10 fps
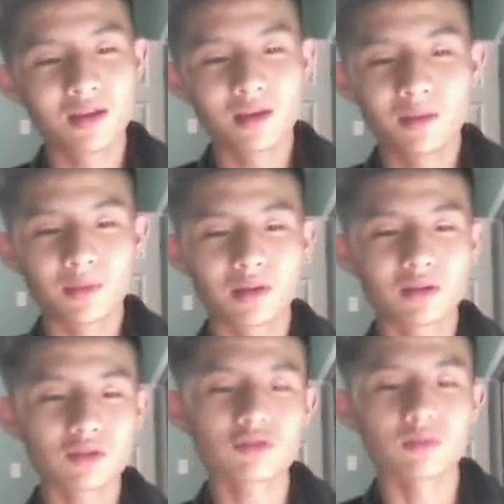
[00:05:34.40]
but it
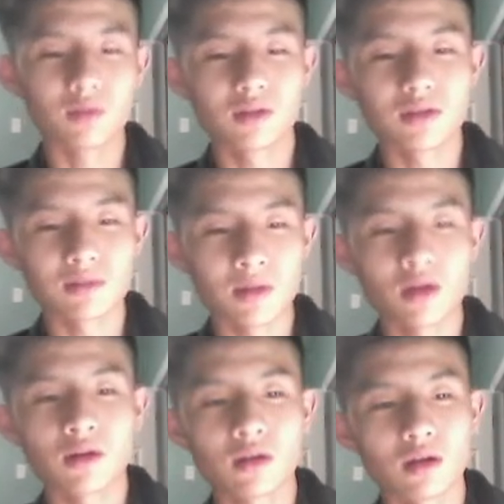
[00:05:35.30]
usually really doesn't
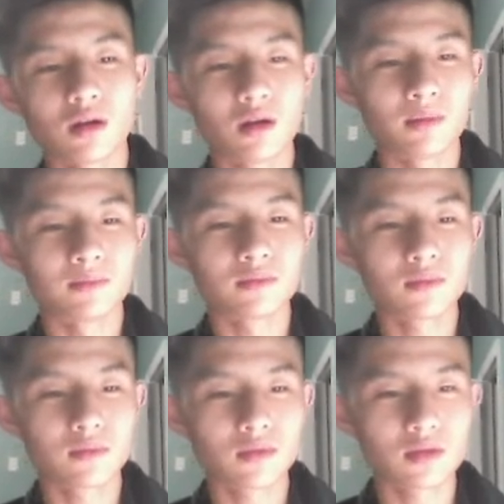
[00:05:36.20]
matter.
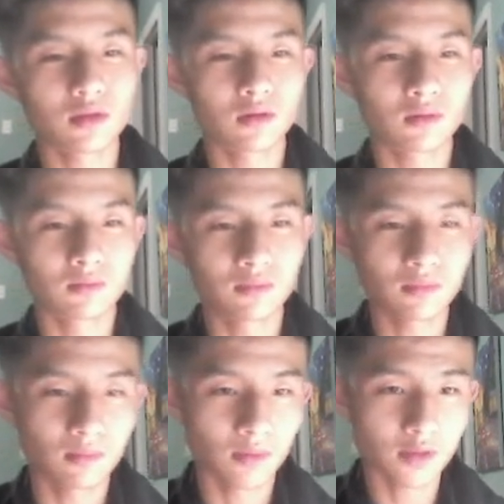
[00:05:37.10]
So
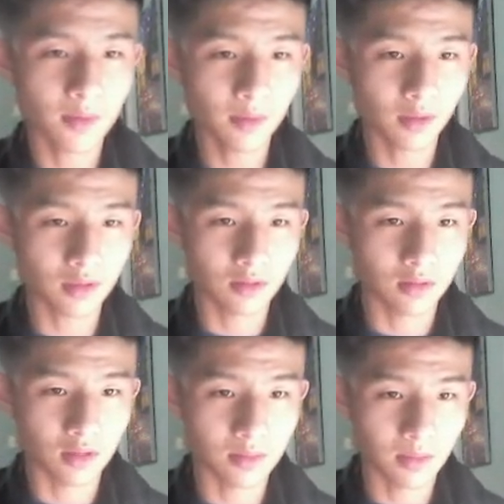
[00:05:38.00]
most people like to use
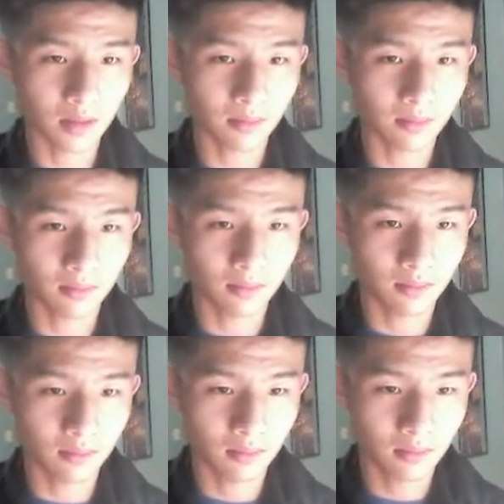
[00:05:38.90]
this map
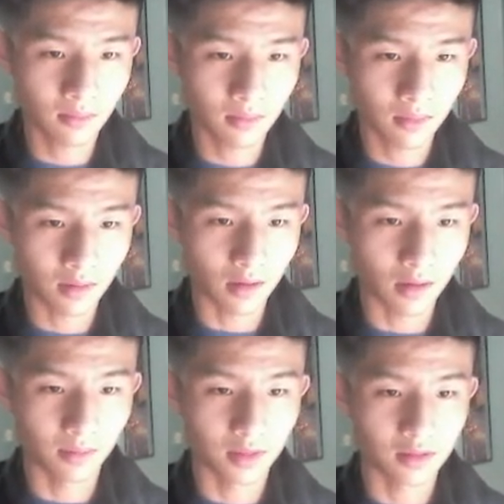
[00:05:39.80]

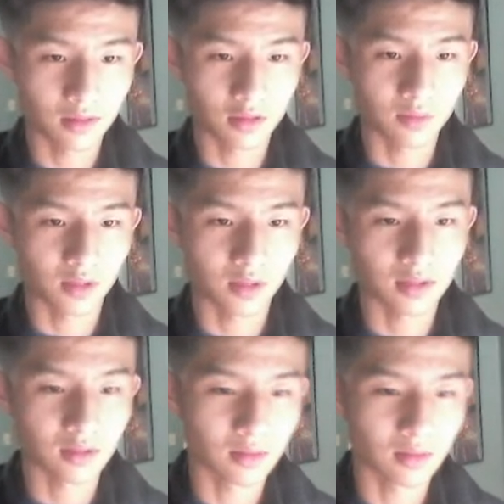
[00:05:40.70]
because it's just more
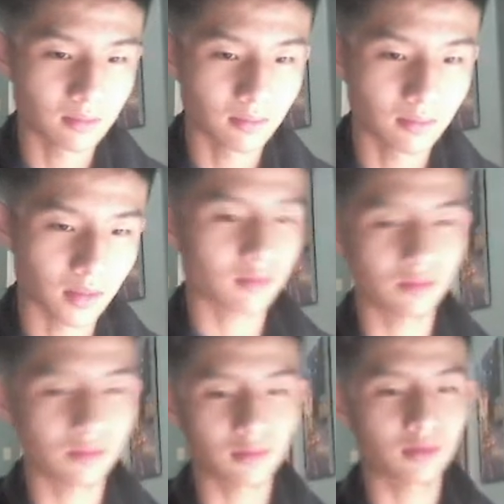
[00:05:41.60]
consistent. But
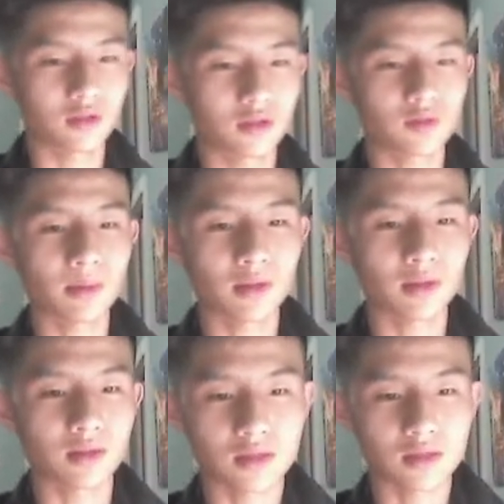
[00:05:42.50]
just remember that
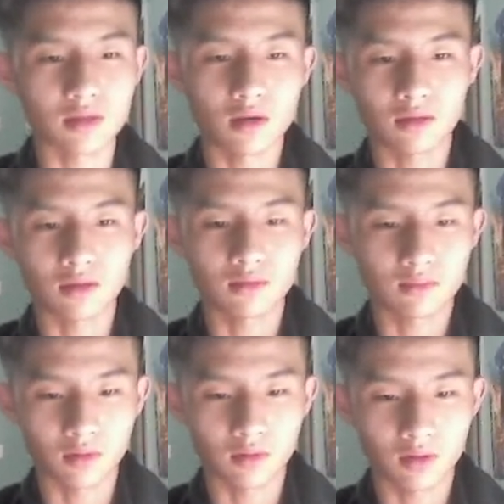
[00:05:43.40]
this is login
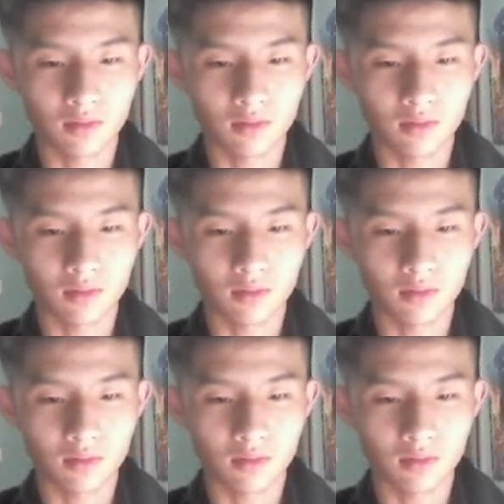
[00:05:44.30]
query.